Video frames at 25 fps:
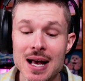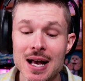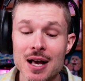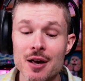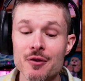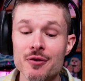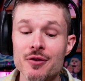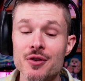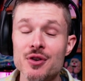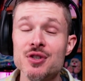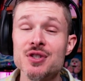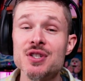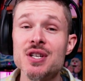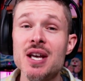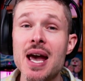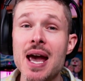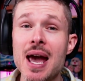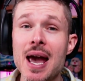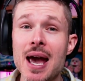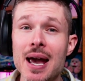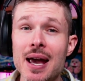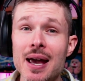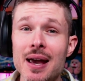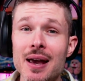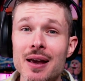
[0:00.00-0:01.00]
the
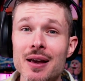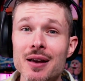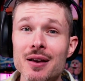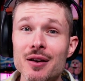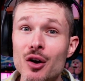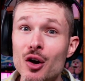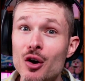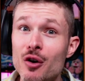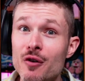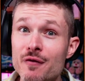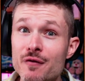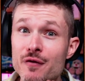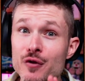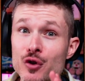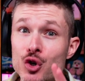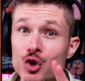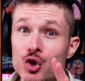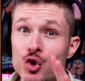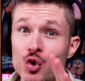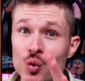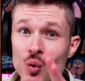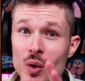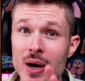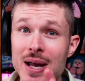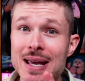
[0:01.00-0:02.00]
day of the
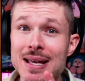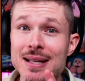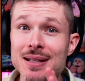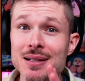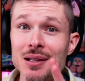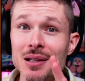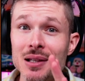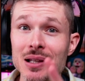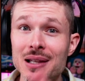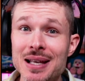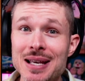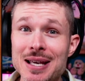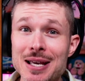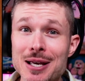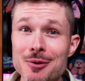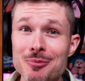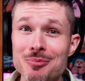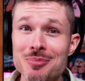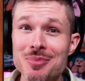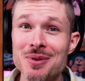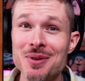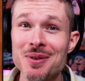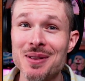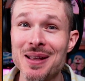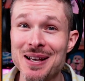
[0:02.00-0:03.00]
Great Leap.
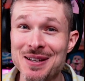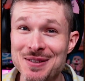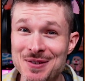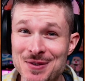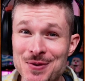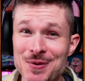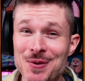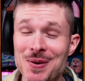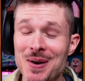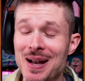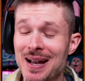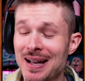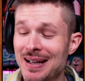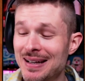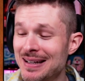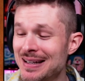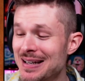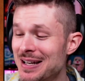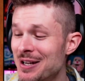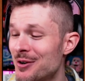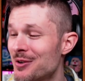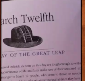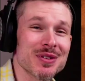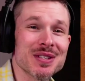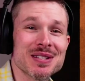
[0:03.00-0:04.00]
That's right. And
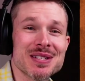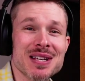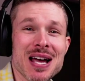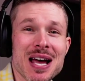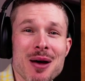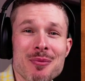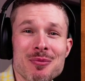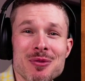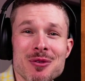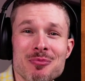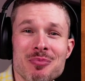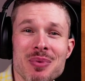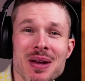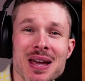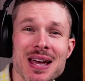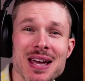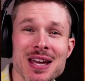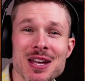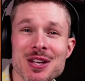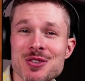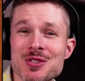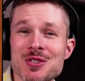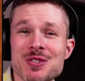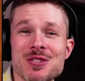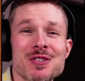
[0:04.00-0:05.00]
here at the top of the
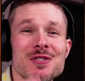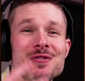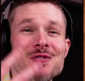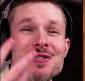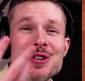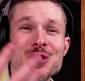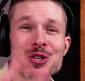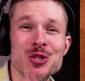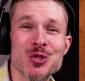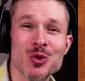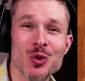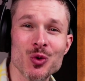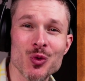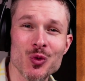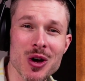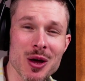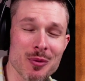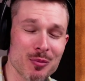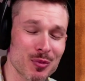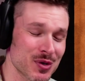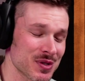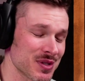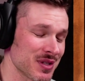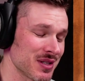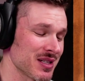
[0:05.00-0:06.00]
page is a visual
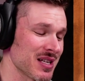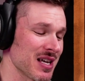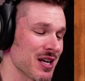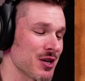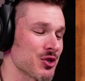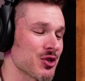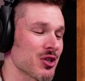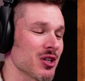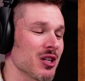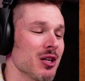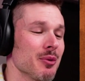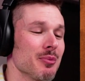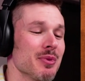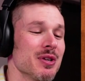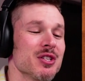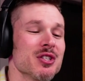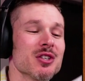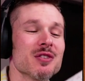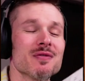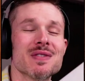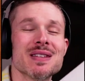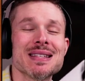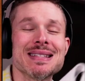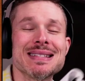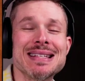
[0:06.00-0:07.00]
representational image
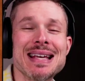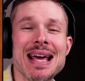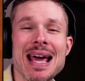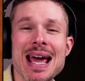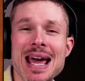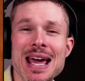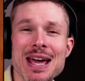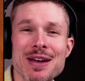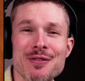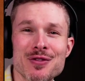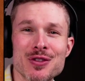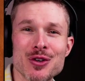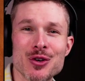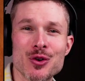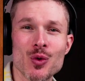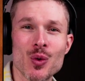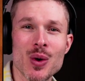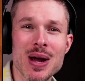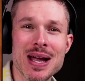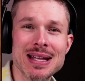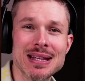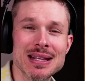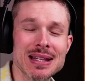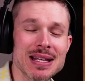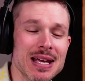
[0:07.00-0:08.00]
of the day of the
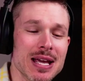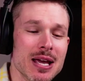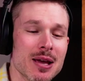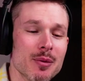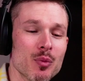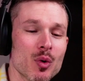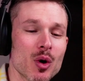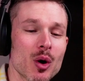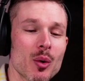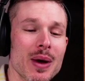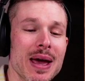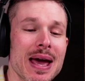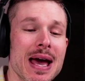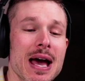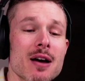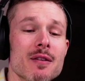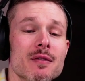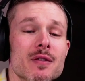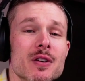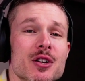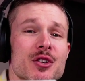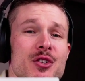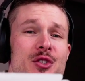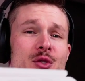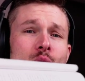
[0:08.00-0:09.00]
Great Leap, where we have
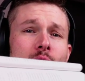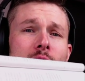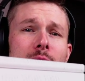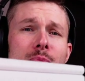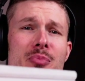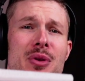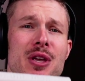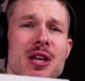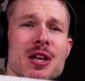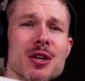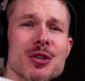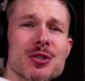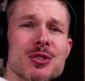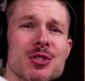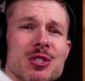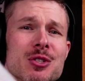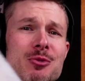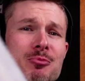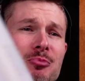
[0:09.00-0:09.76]
us what appears to